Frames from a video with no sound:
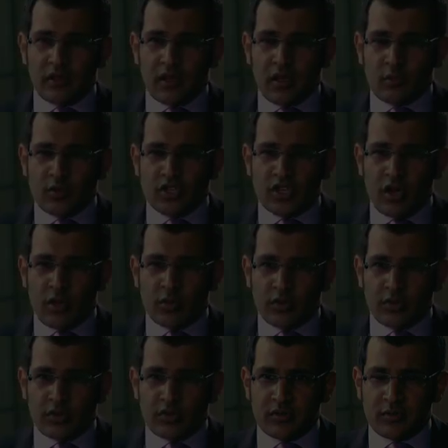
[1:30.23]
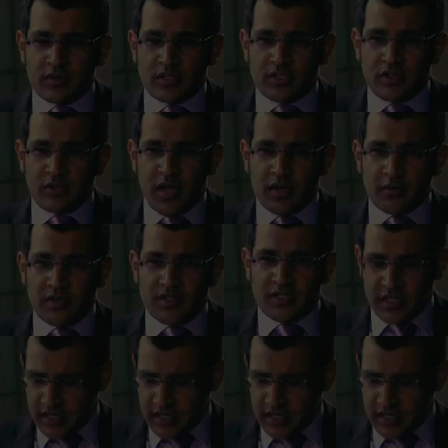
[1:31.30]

Richard Holbrooke was in Doha recently,